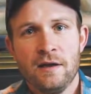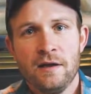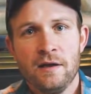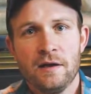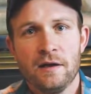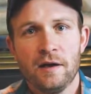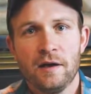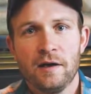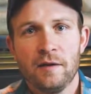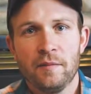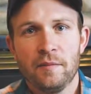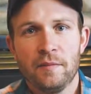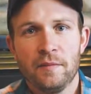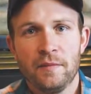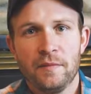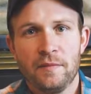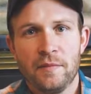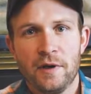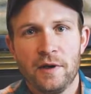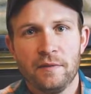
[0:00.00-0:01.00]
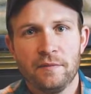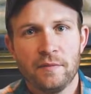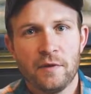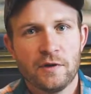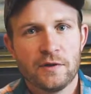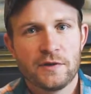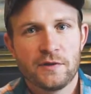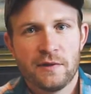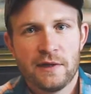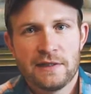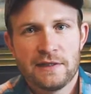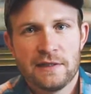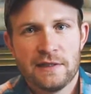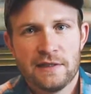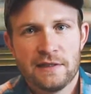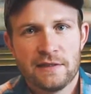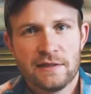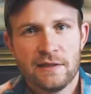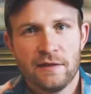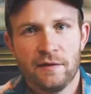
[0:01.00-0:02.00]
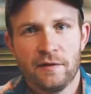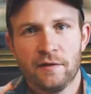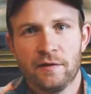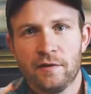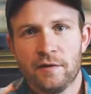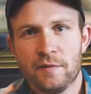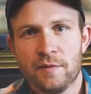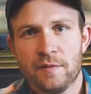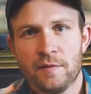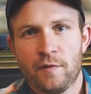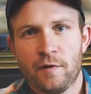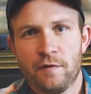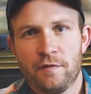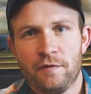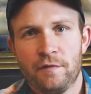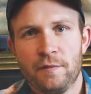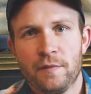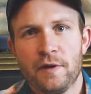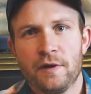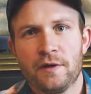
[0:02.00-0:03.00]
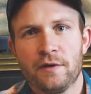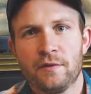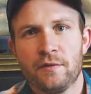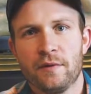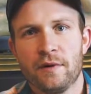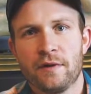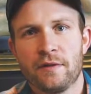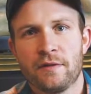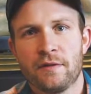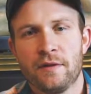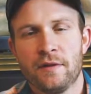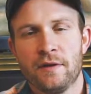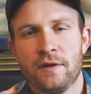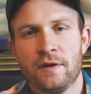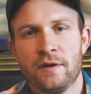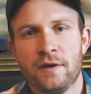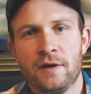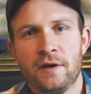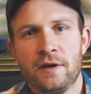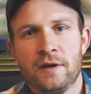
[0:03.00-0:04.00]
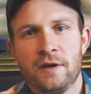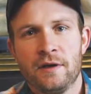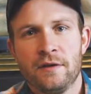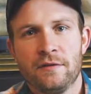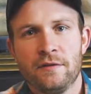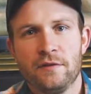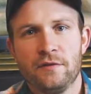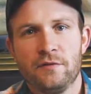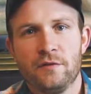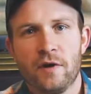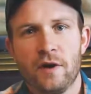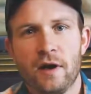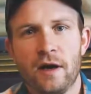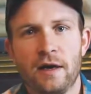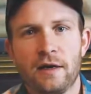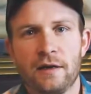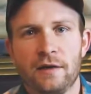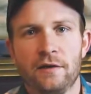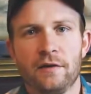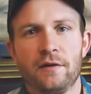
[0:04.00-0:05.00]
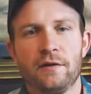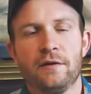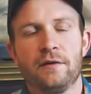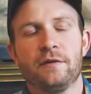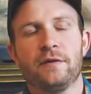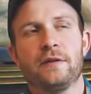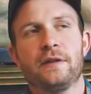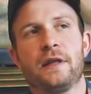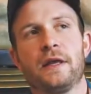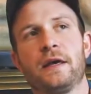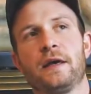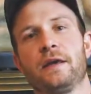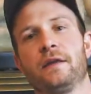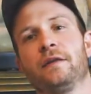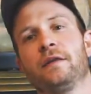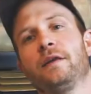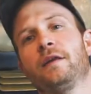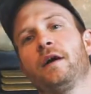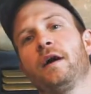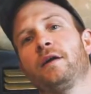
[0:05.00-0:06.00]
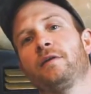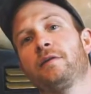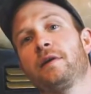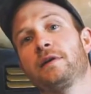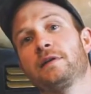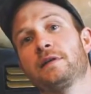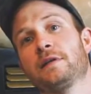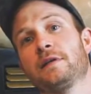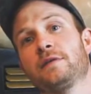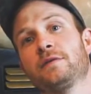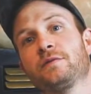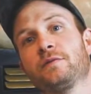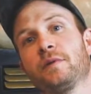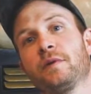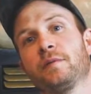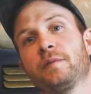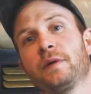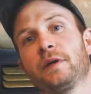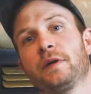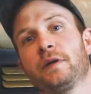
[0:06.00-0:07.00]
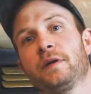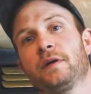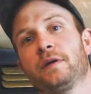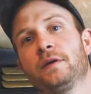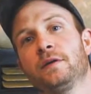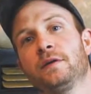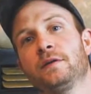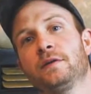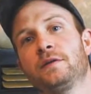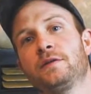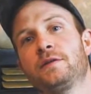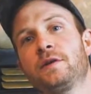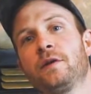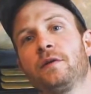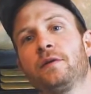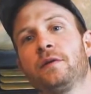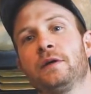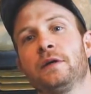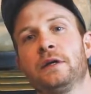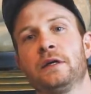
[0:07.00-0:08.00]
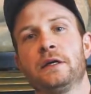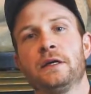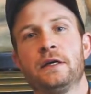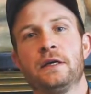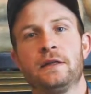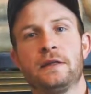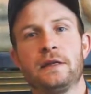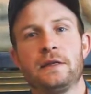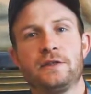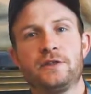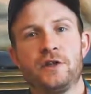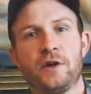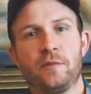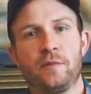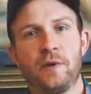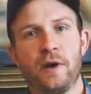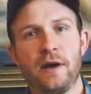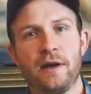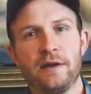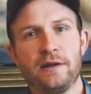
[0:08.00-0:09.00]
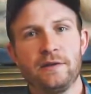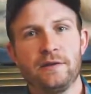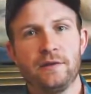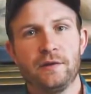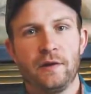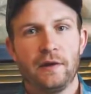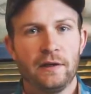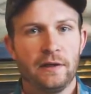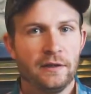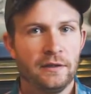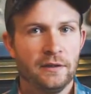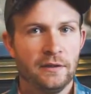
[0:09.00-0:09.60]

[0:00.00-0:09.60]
but most residents are a little bit more familiar with the draw here than the non-residents will be. So let's jump right into it.